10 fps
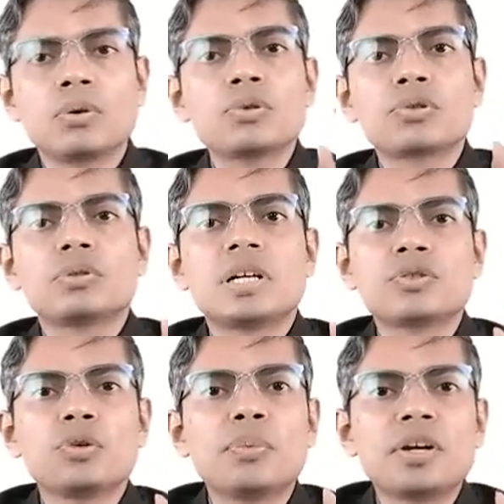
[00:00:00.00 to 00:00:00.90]
close to the
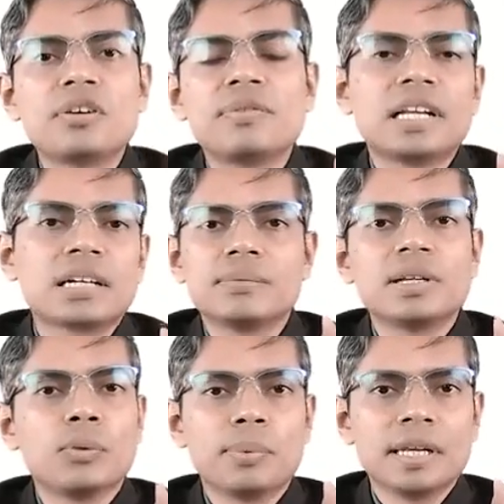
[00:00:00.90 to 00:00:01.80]
superior vena cava
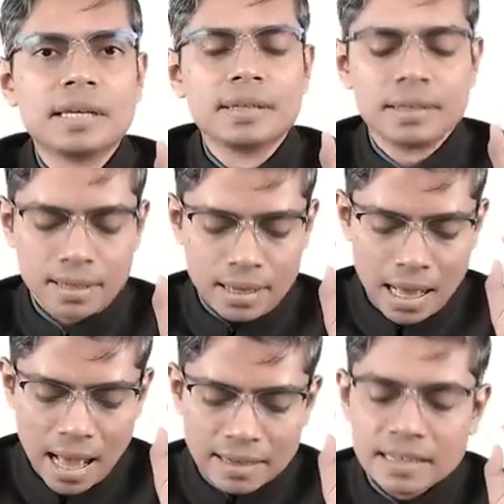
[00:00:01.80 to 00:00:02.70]
opening,
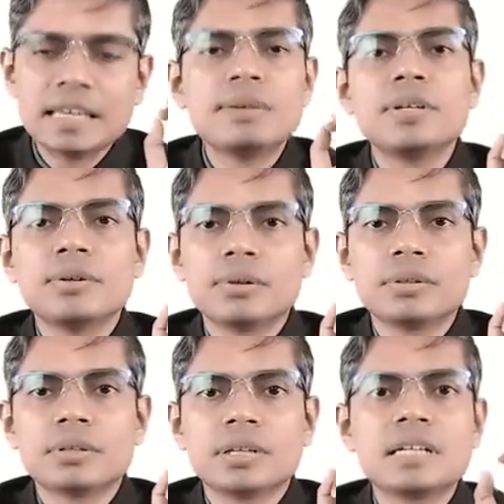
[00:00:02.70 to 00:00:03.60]
and AV
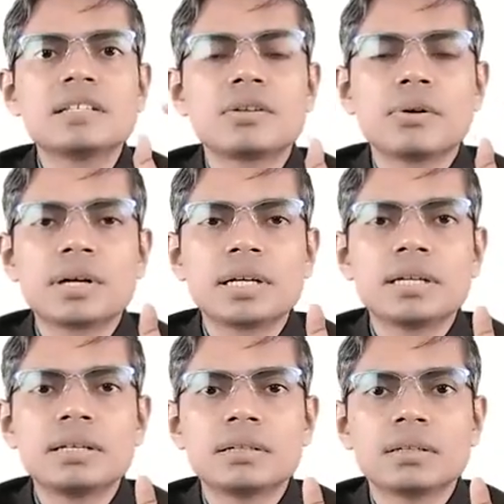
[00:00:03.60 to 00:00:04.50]
node, it is
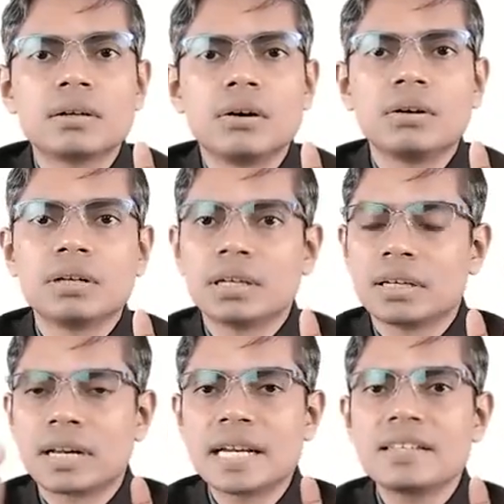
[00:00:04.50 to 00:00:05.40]
located on
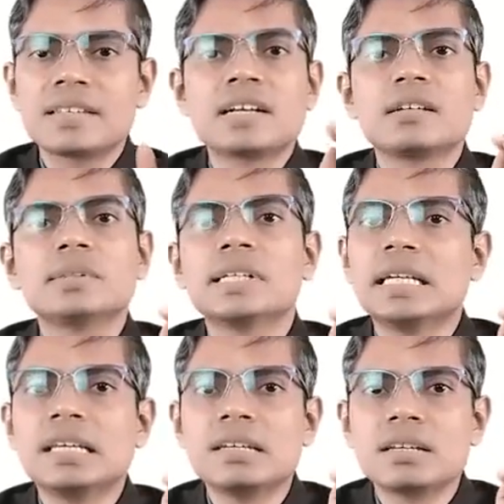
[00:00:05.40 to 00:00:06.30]
right side of the
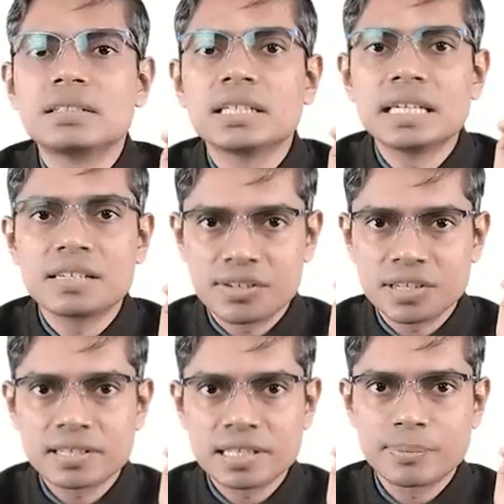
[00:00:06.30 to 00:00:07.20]

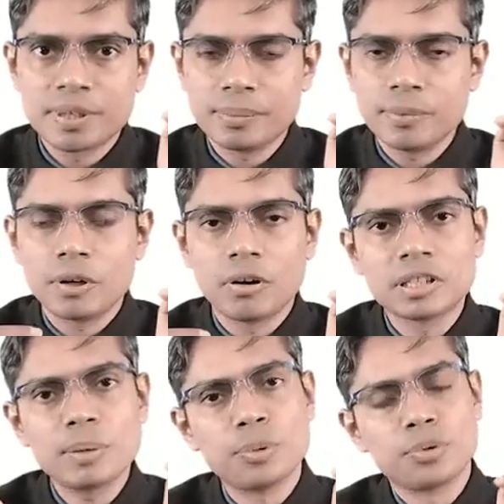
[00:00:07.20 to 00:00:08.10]
interatrial septum
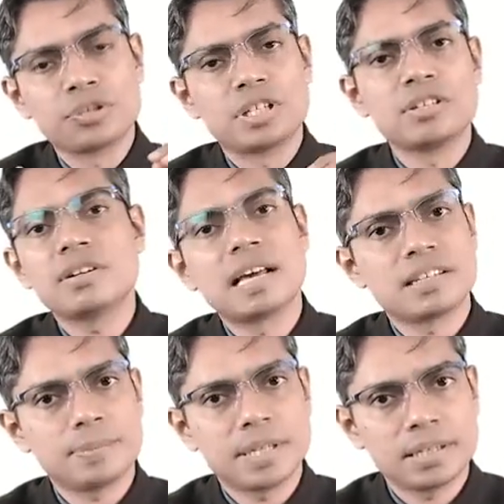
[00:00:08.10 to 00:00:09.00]
on the posterior
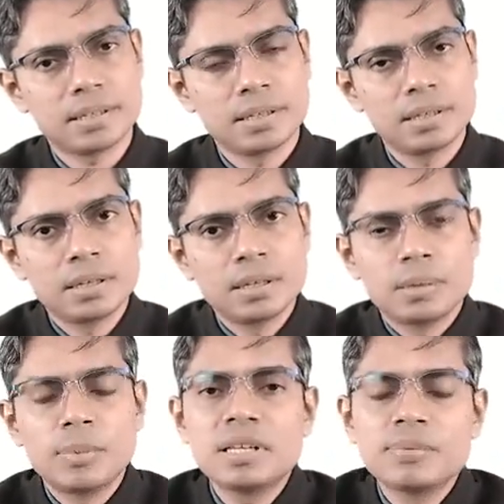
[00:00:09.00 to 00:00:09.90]
aspect.
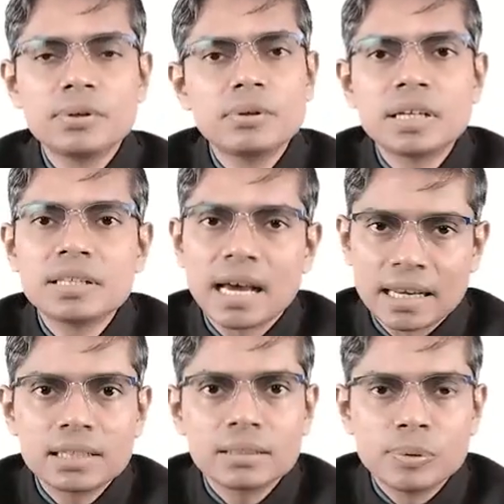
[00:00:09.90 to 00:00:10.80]
But if you look at the
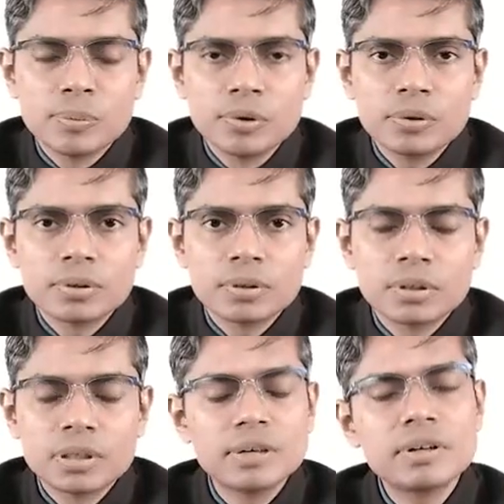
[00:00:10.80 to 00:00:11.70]
anatomy book,
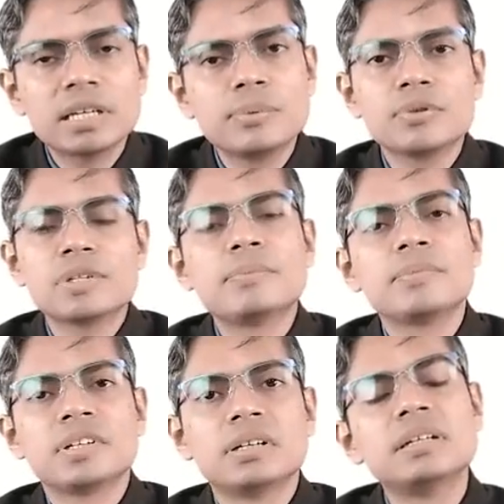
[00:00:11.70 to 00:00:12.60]
they will give you
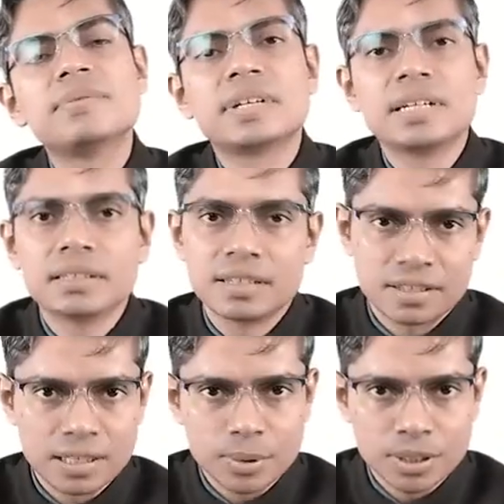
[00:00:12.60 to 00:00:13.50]
some different
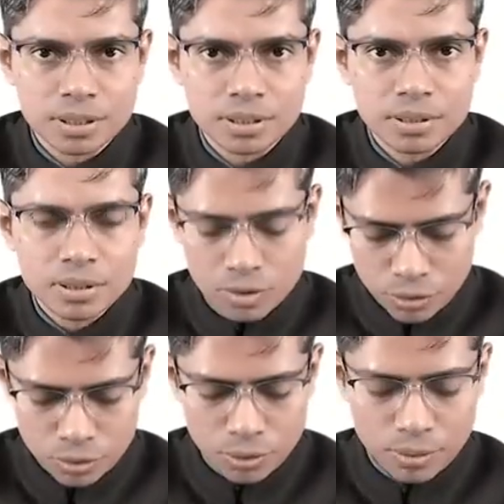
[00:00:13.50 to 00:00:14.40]
description.
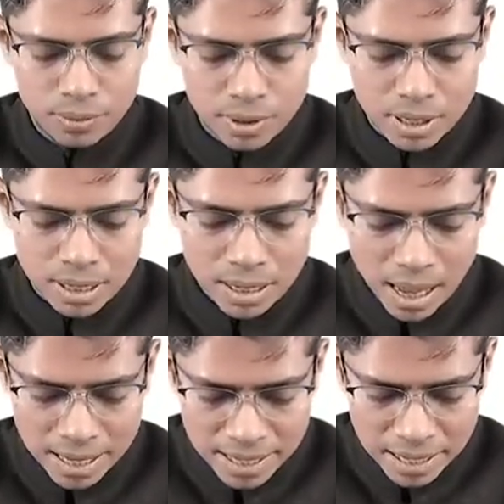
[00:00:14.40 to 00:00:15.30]
So
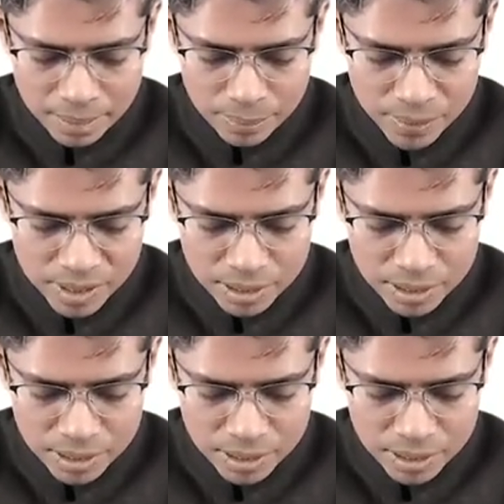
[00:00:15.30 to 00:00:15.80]
I have